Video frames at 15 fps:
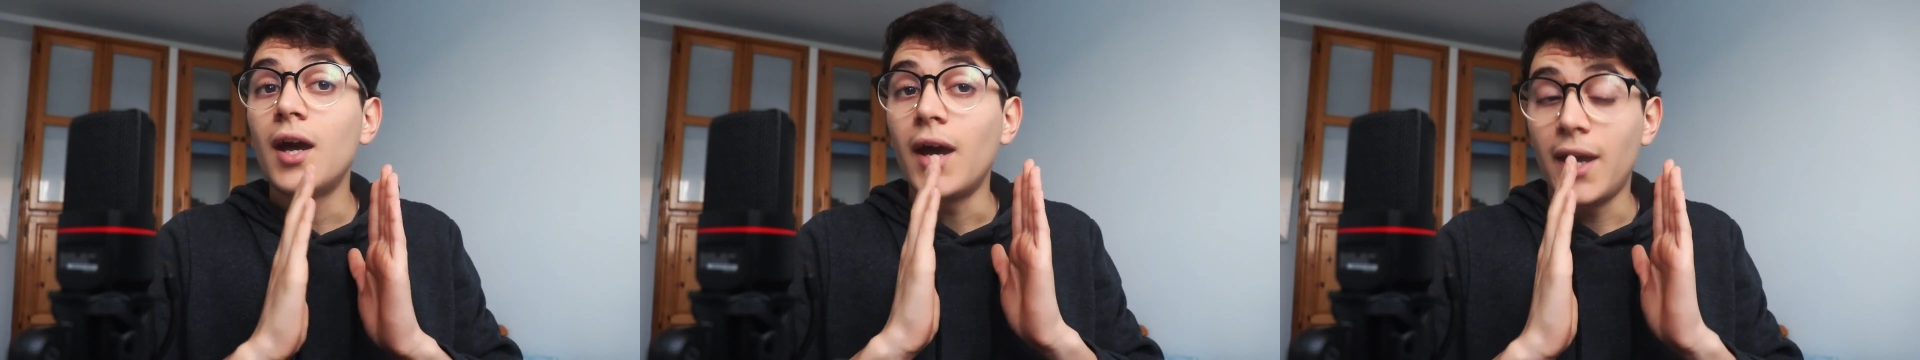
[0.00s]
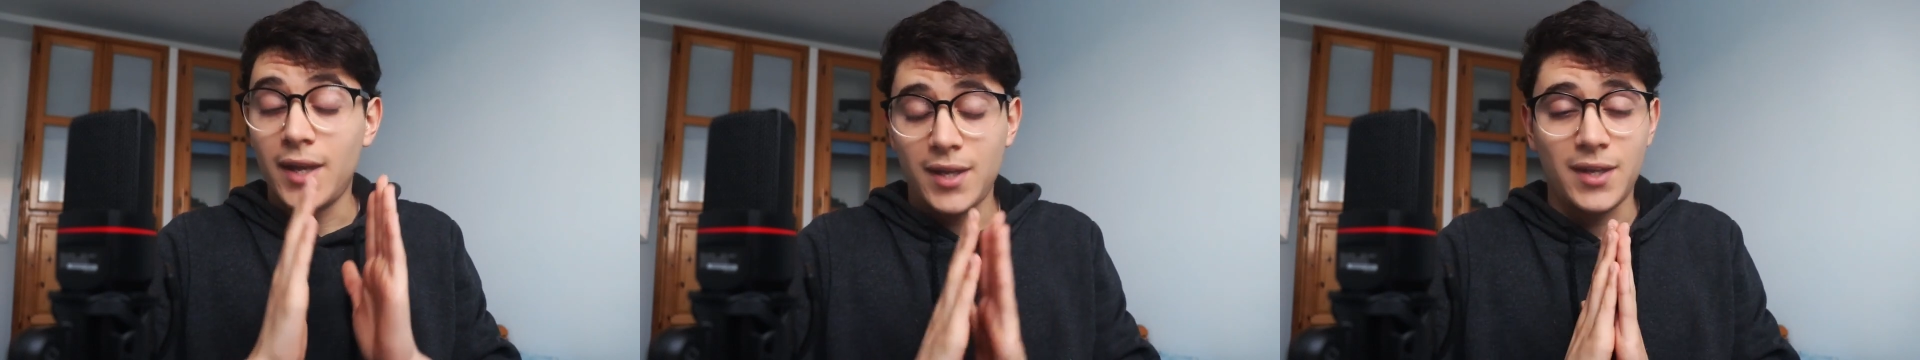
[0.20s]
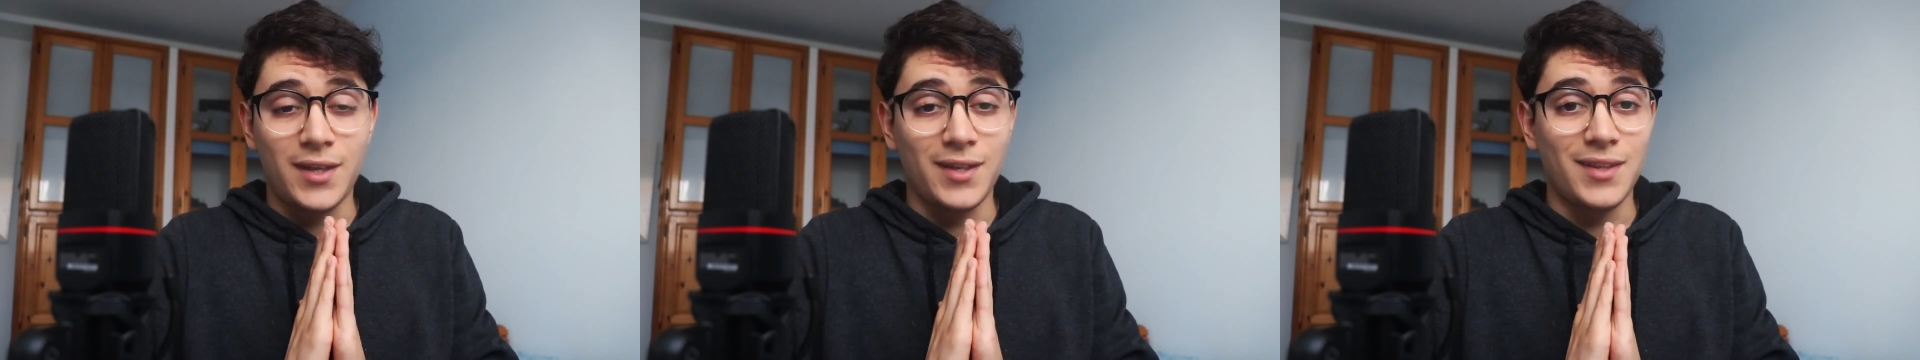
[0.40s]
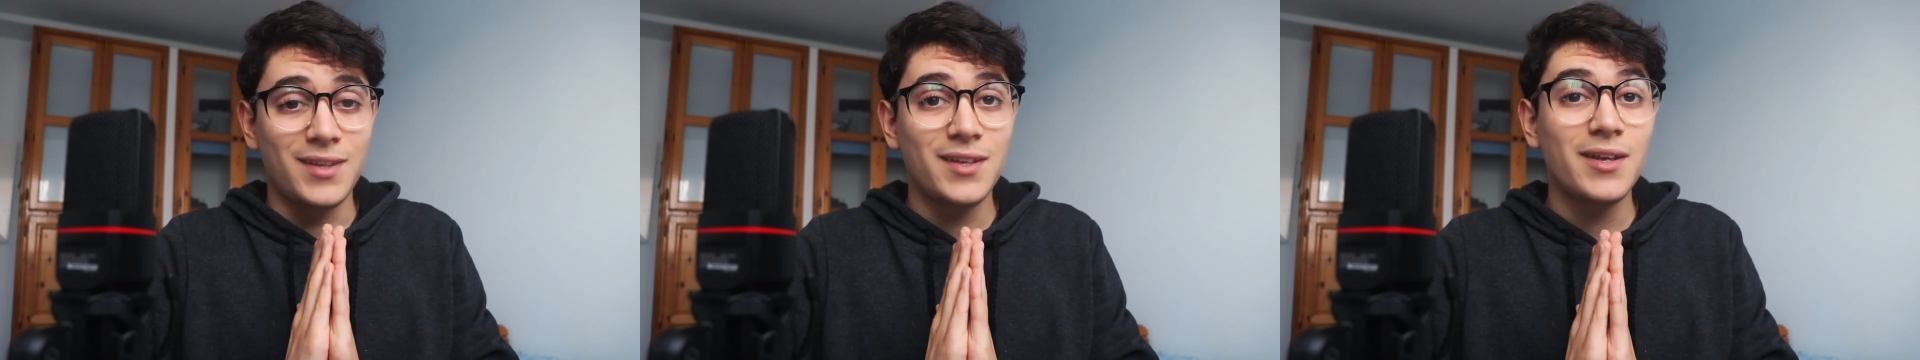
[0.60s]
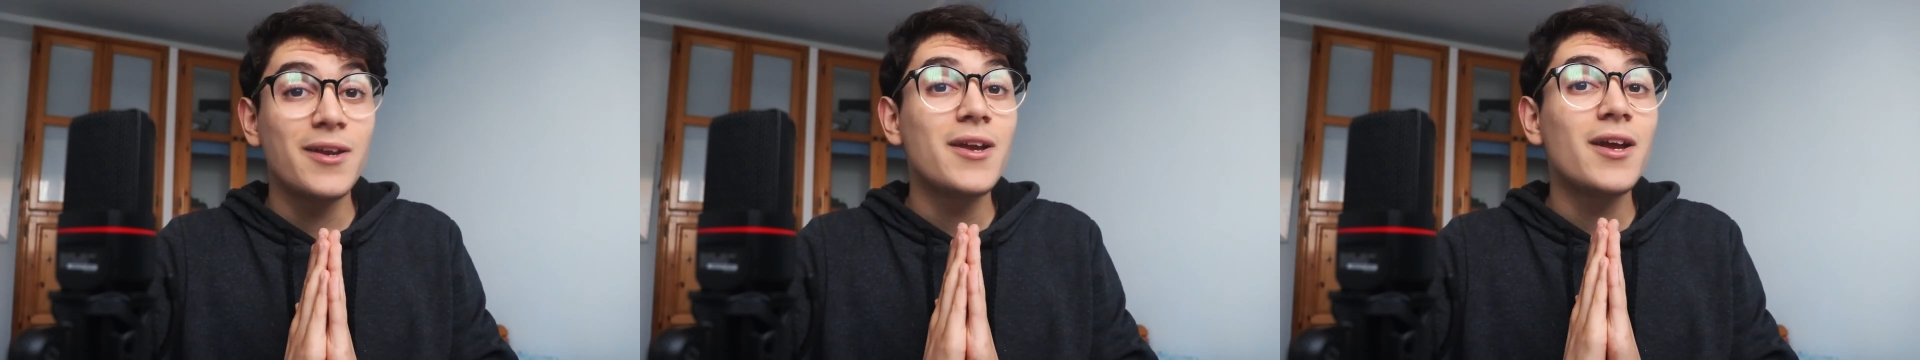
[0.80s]
and
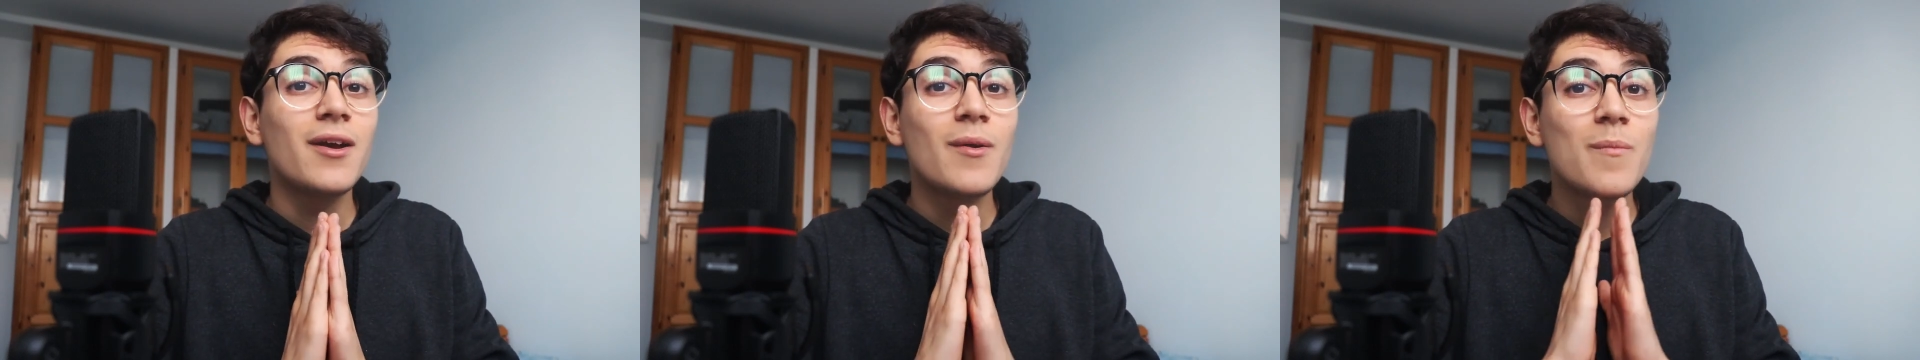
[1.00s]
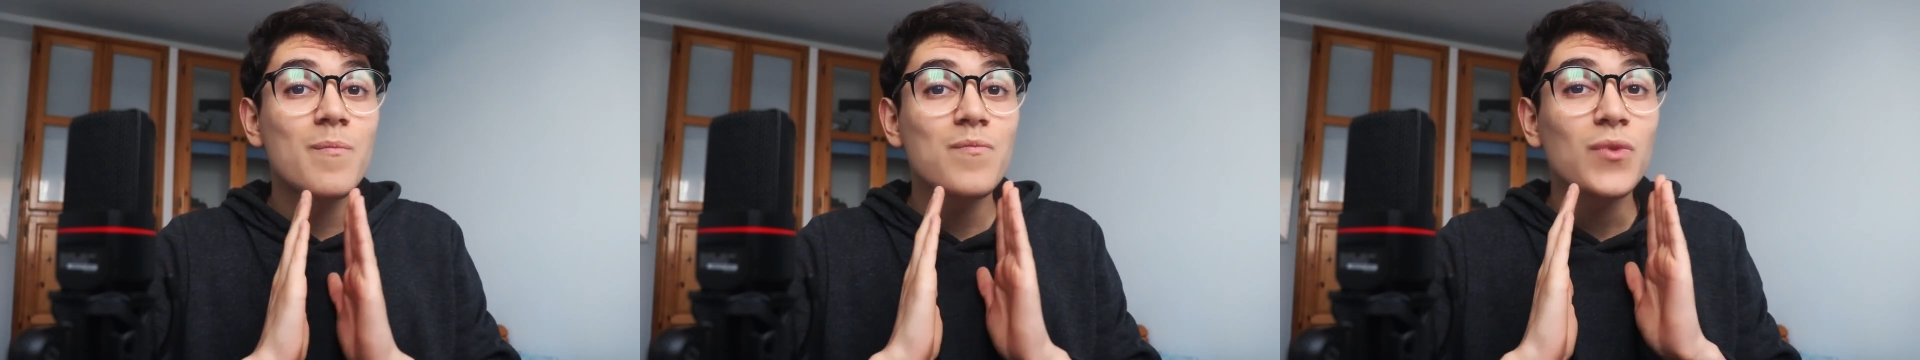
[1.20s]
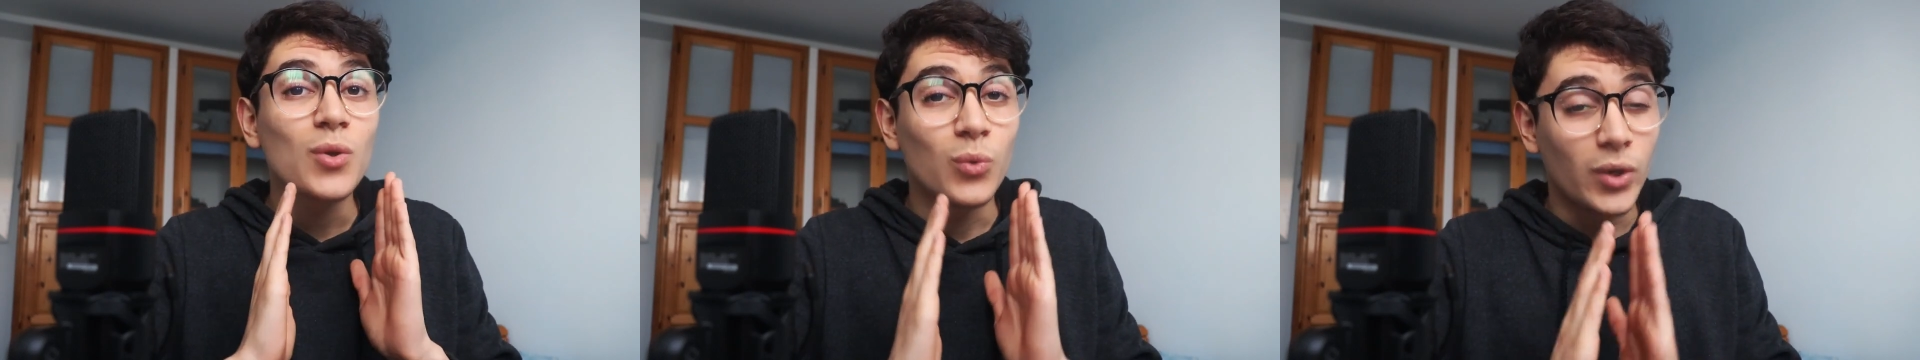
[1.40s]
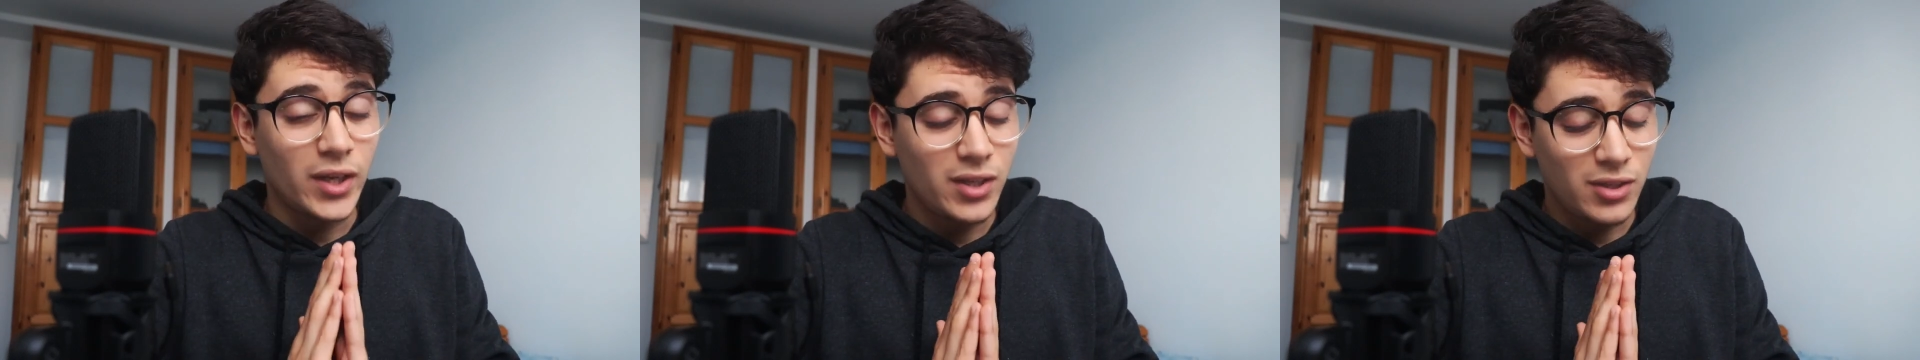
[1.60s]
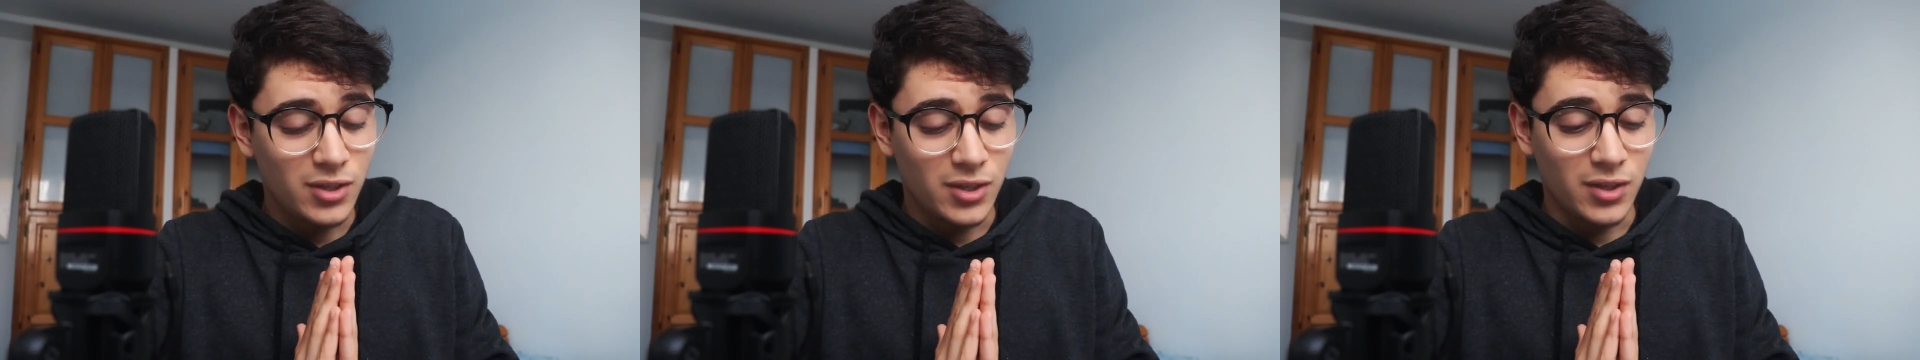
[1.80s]
why
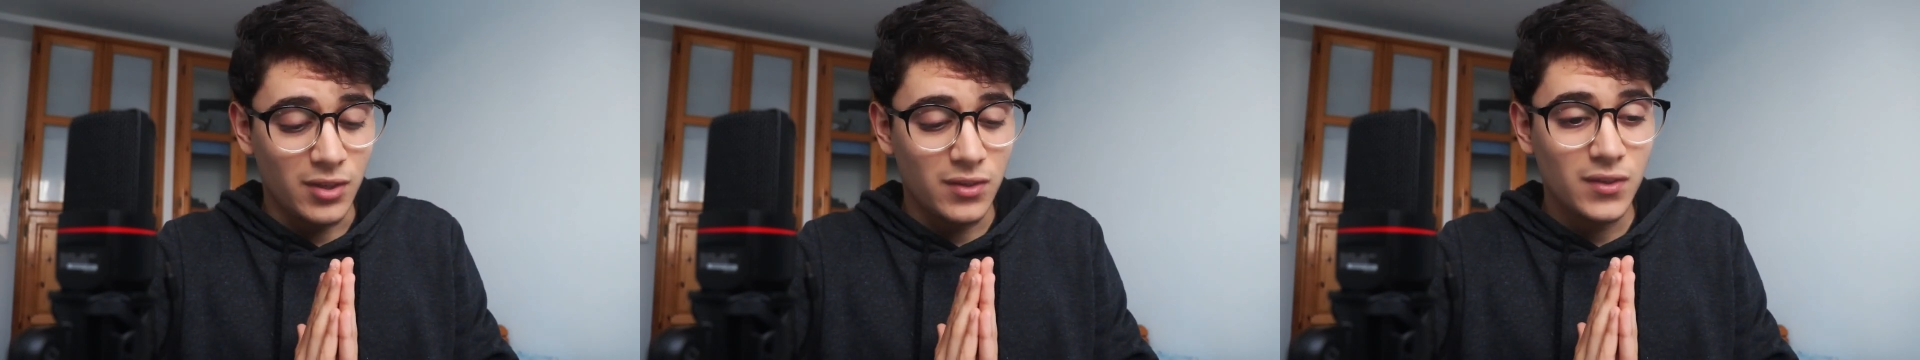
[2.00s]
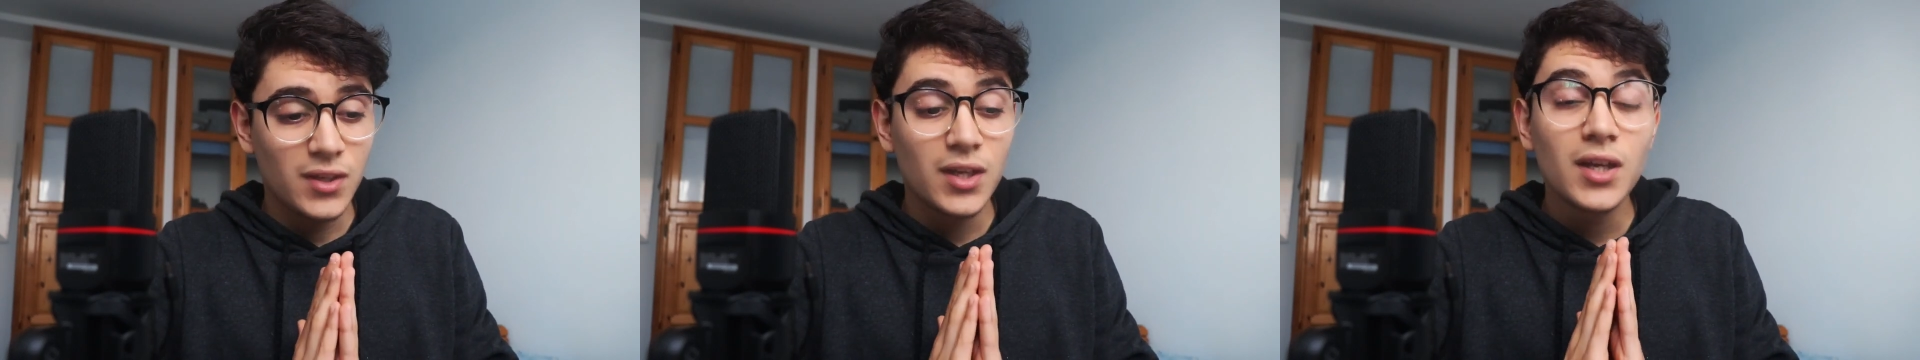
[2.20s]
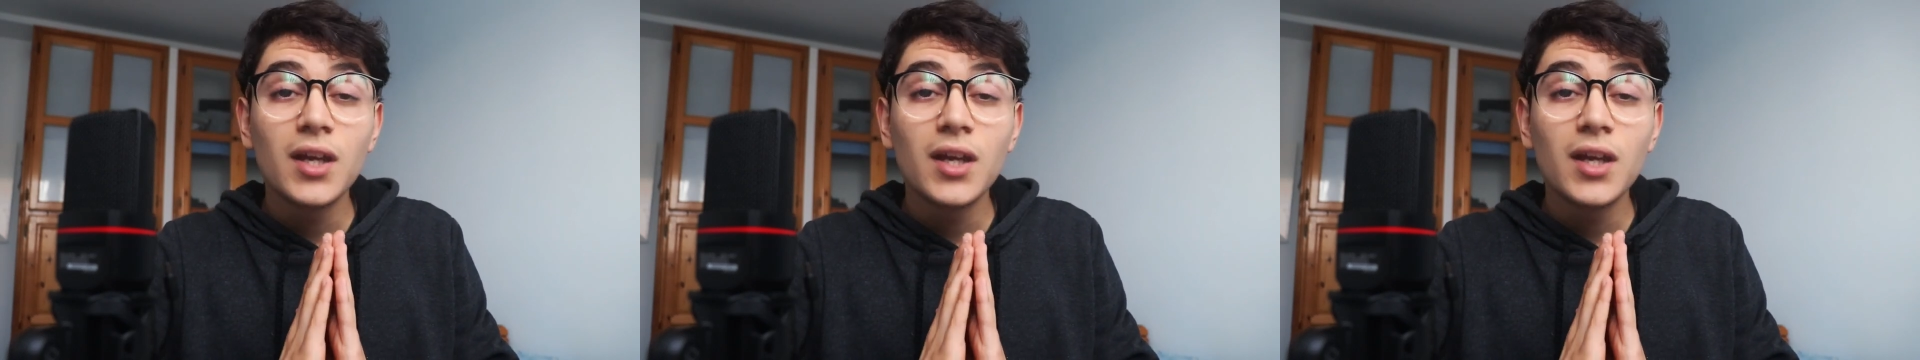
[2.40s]
not